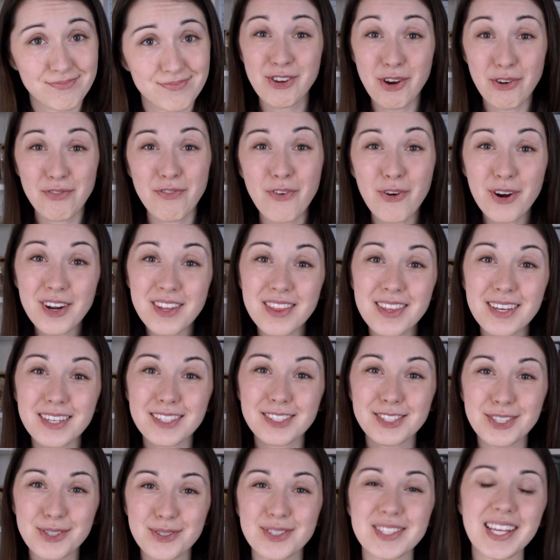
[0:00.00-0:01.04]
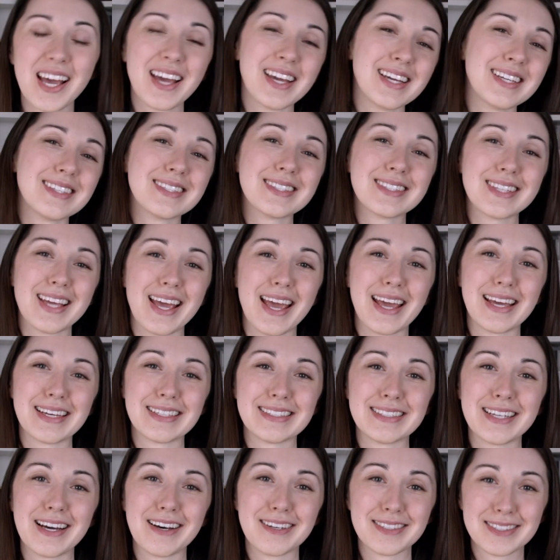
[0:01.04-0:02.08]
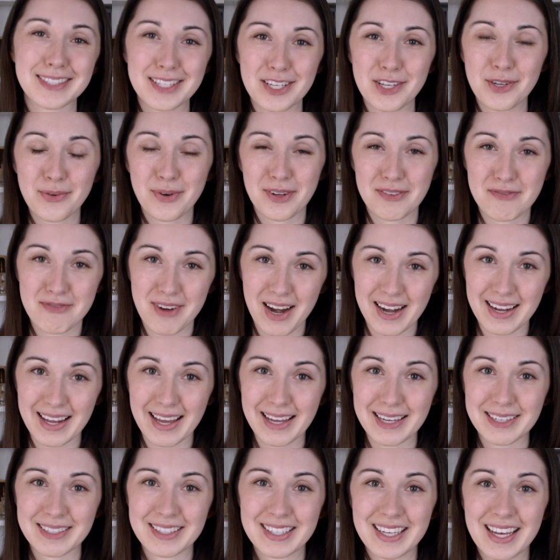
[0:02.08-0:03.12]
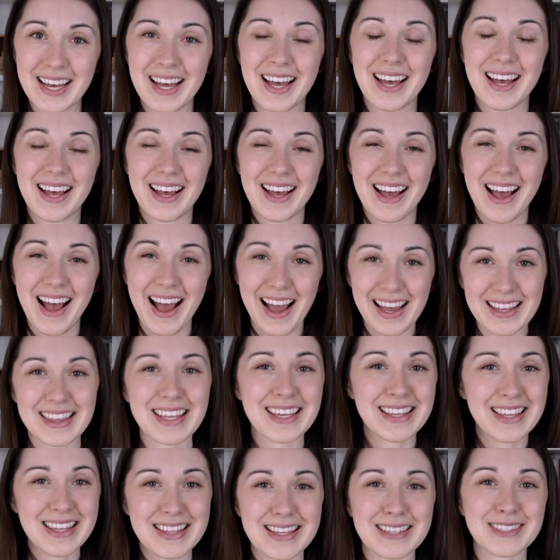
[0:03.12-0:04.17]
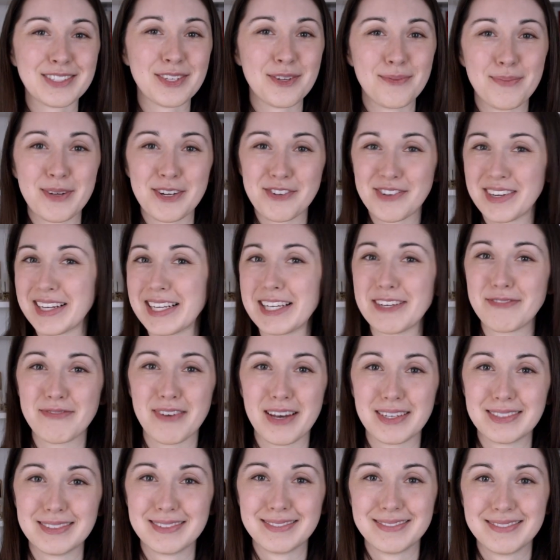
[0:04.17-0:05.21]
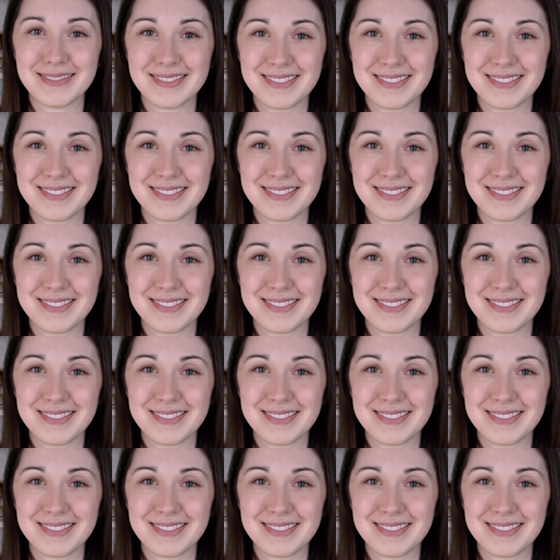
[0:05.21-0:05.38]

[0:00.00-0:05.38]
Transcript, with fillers: Go forth, do science, and I'll see you on Friday. I think that this could be really fun.